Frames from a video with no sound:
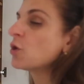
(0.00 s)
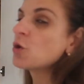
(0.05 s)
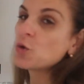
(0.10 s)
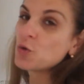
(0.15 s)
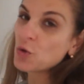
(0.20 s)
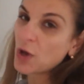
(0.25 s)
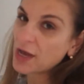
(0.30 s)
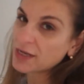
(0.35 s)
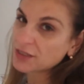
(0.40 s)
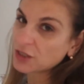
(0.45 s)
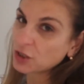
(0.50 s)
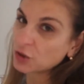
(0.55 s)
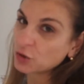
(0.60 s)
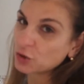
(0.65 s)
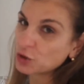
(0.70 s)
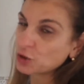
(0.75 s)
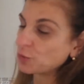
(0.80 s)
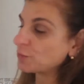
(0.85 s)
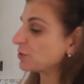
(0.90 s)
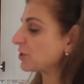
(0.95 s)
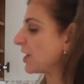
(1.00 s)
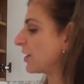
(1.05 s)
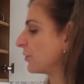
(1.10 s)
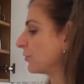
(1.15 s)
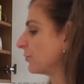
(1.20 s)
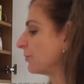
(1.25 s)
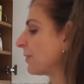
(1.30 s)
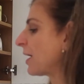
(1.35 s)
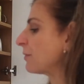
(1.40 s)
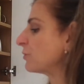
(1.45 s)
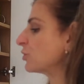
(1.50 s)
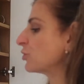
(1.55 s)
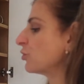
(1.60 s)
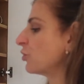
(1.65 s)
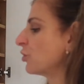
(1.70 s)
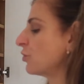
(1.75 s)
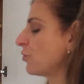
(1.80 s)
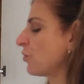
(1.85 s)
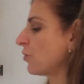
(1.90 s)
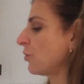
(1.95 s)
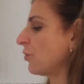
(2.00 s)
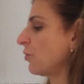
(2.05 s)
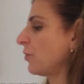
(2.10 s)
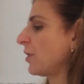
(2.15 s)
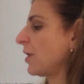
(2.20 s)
who has a YouTube channel, but I'm sure you all know